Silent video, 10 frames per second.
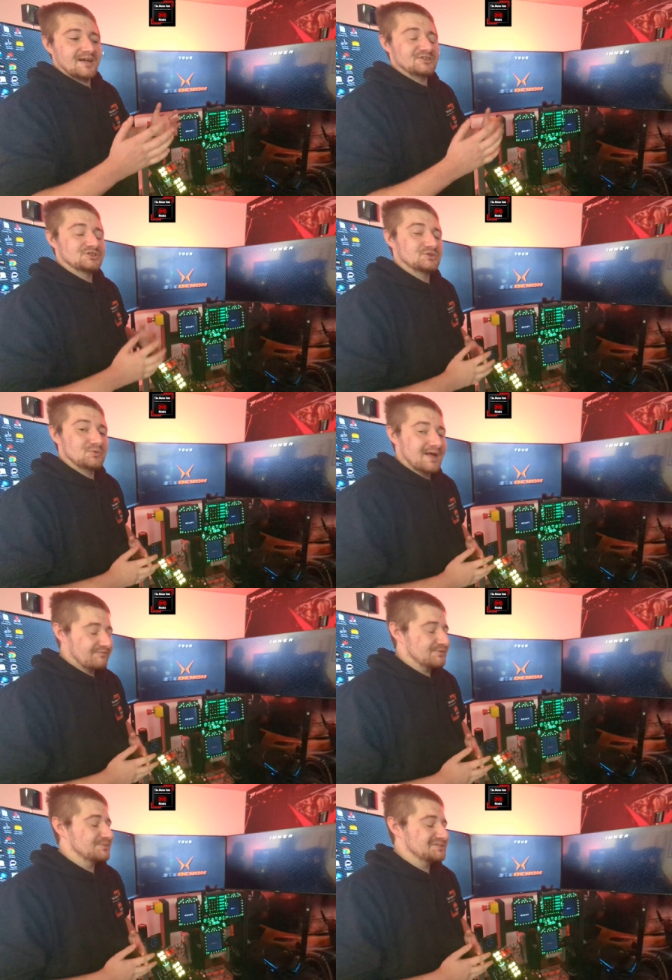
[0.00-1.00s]
and shoot
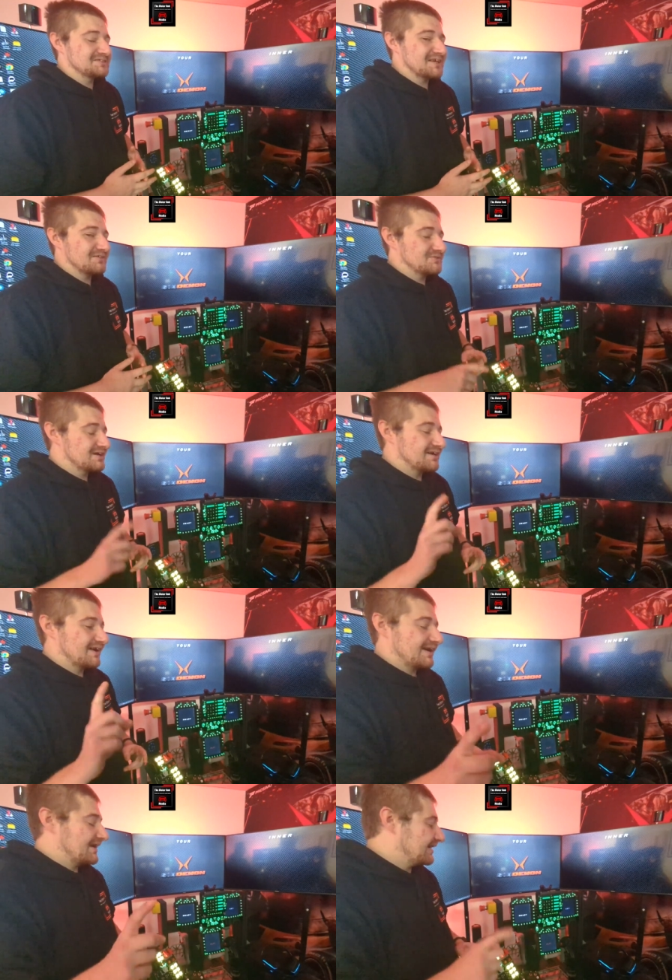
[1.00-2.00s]
everybody down
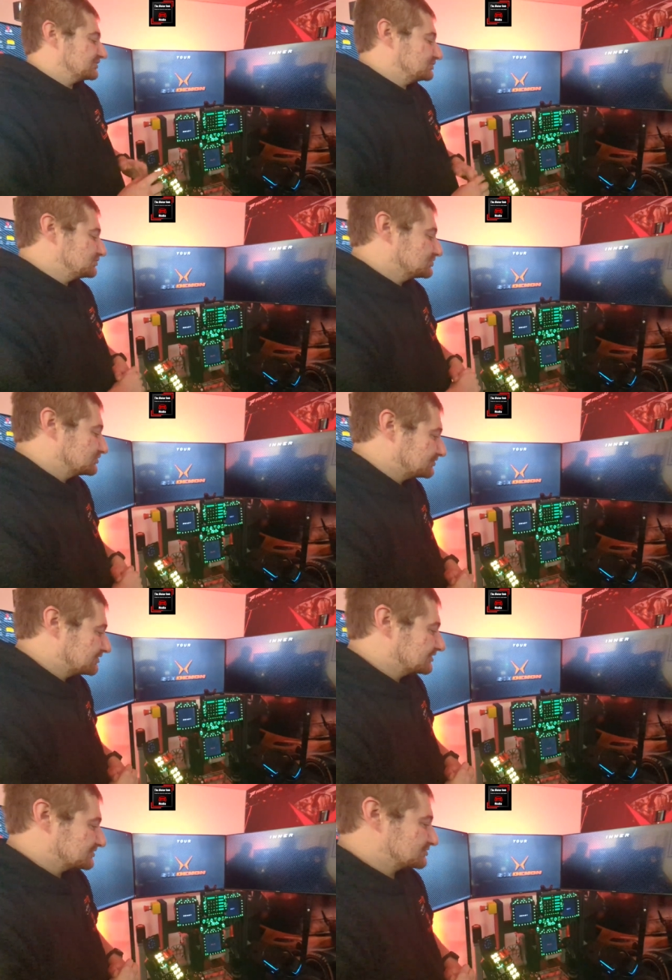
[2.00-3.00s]
as you should
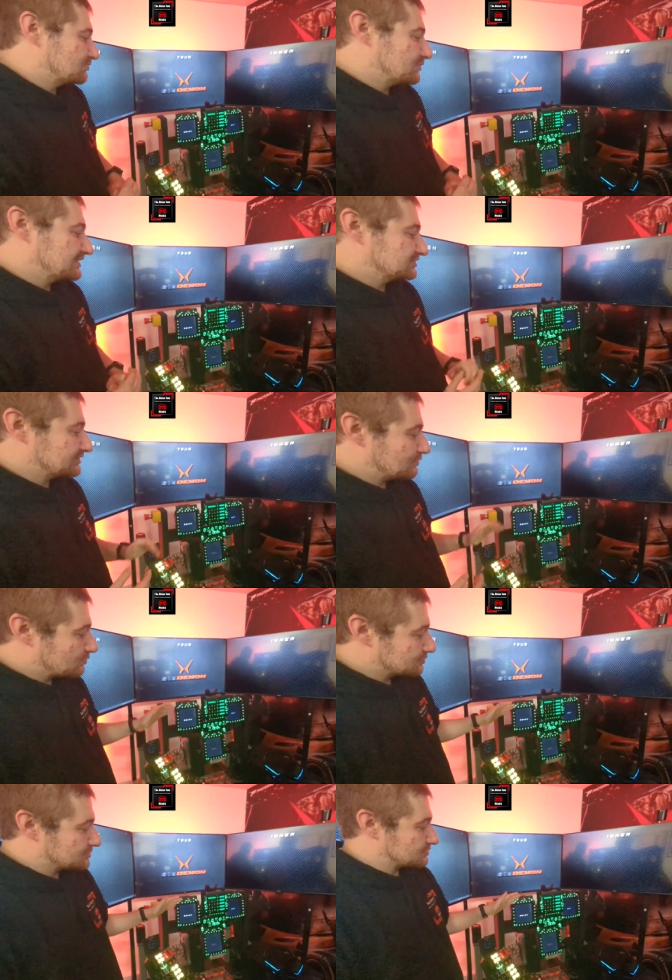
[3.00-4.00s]
so wish. Now
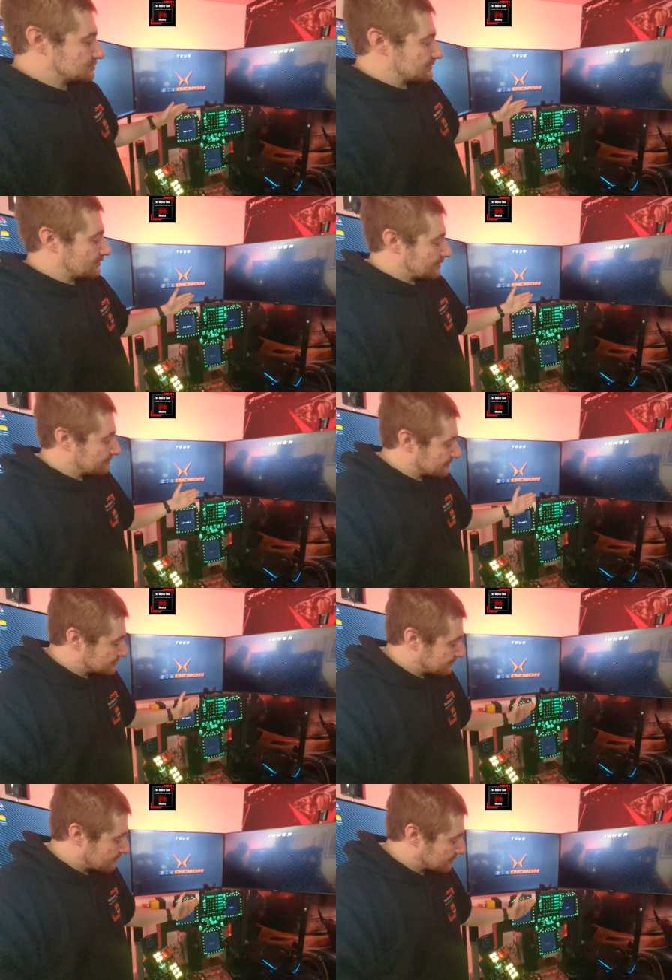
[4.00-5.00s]
also as well, got a
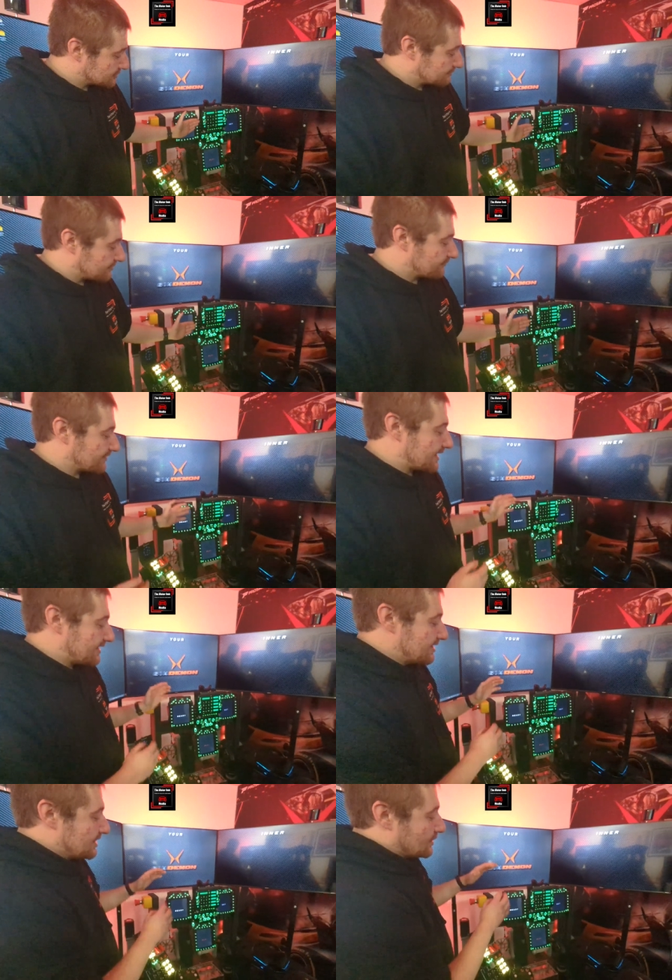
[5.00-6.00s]
button box above that
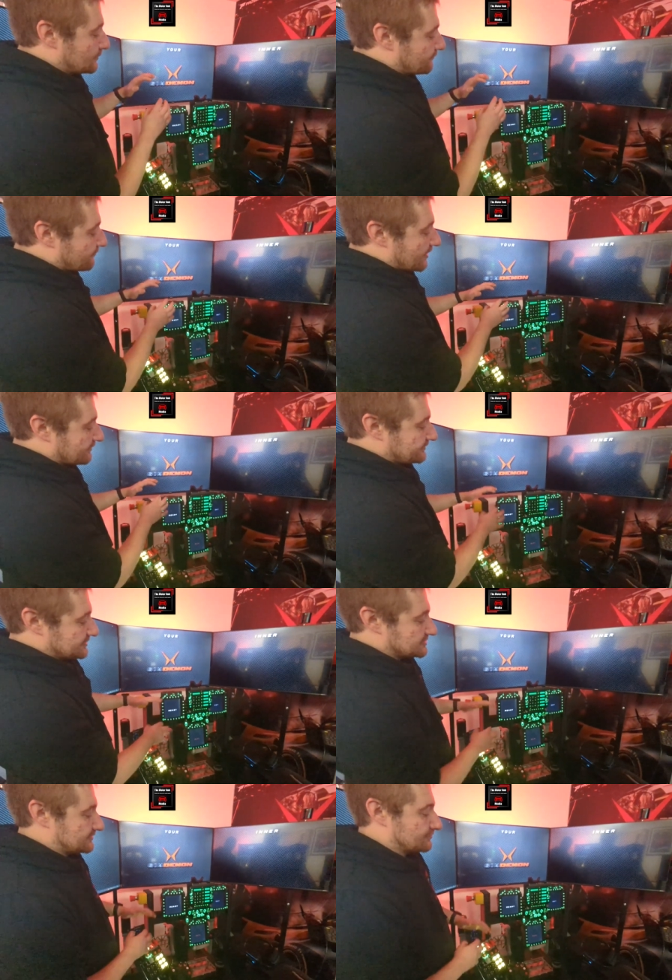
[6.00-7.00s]
with
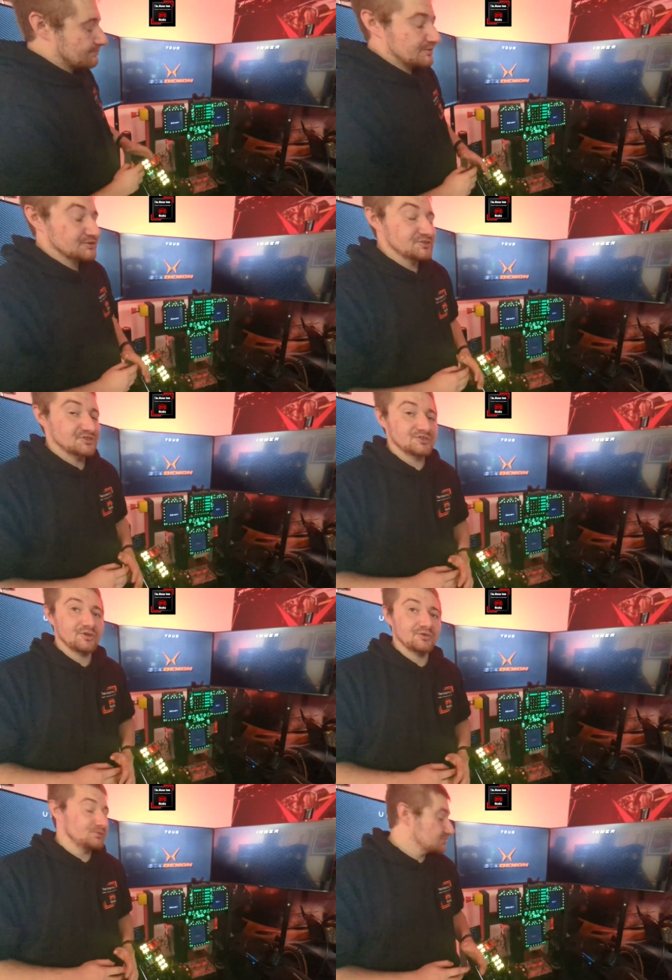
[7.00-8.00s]
various different buttons and
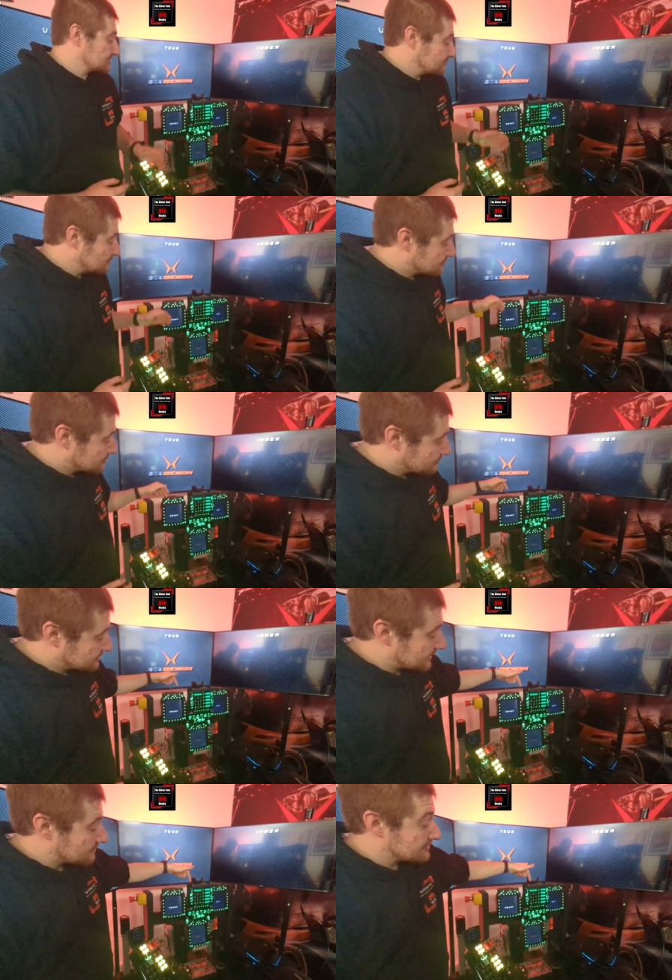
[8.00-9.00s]
dials, and also
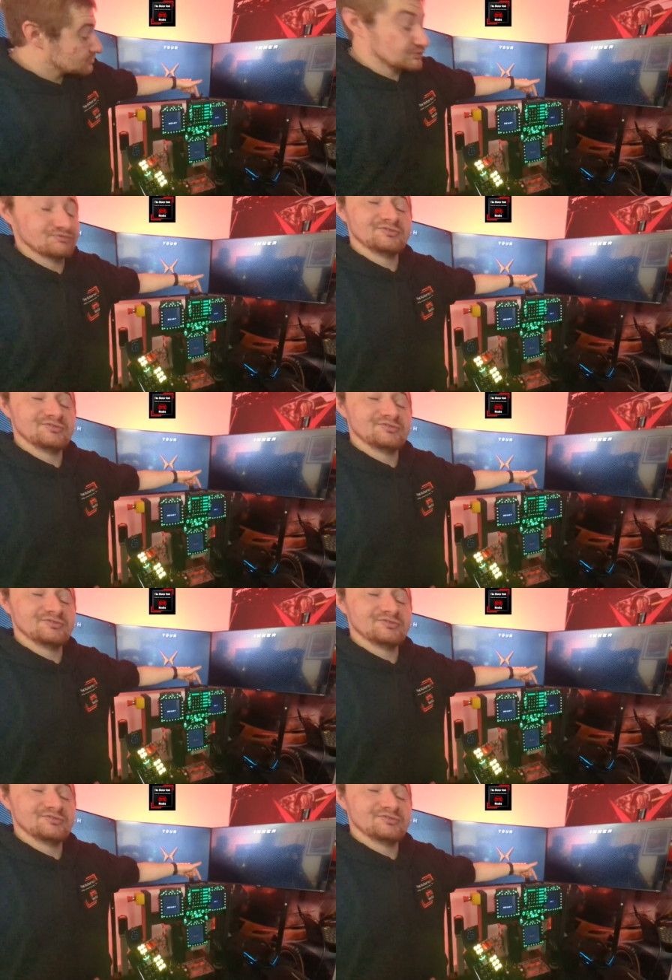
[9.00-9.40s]
telemetry